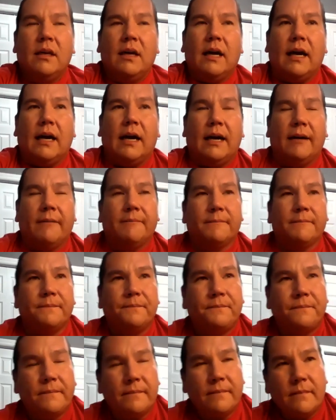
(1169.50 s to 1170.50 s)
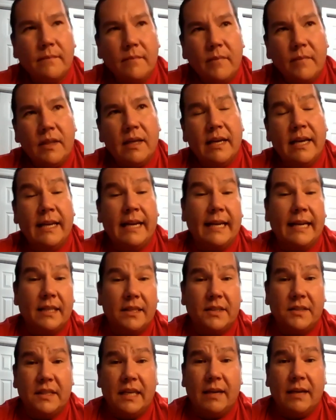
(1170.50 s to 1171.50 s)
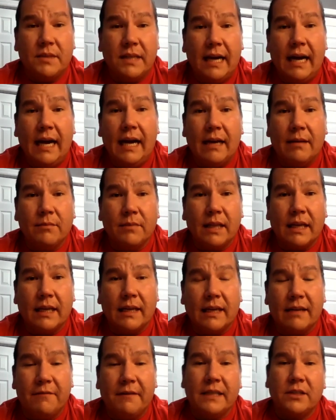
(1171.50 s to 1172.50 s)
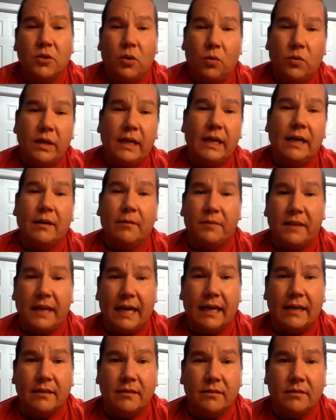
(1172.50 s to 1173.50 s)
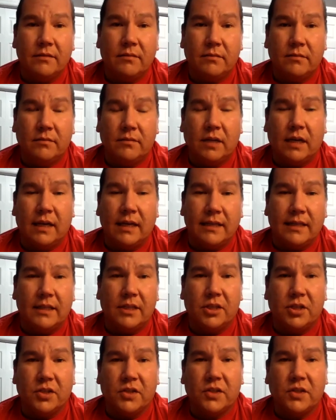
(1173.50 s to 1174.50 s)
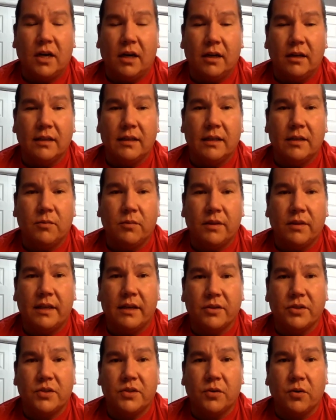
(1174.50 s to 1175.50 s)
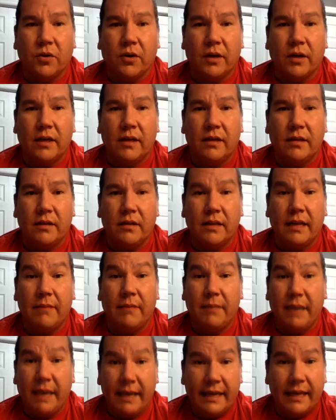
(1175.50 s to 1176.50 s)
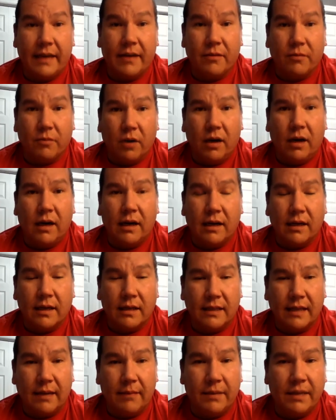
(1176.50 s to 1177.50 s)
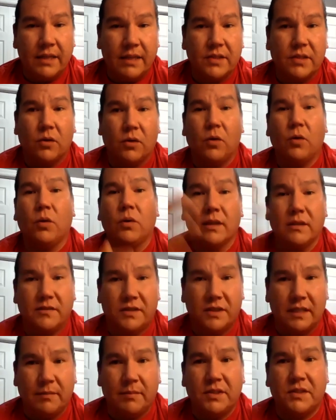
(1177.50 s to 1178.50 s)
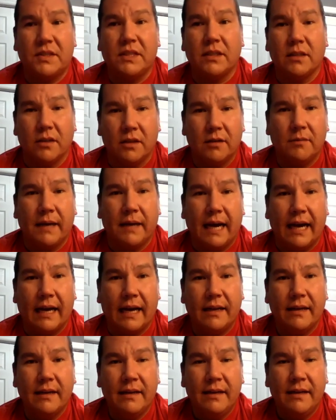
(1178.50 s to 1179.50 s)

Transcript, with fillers: um, and at the same time, like if I don't help that non-indigenous colleague with their story, they may get it wrong, and that makes the whole of CBC look bad.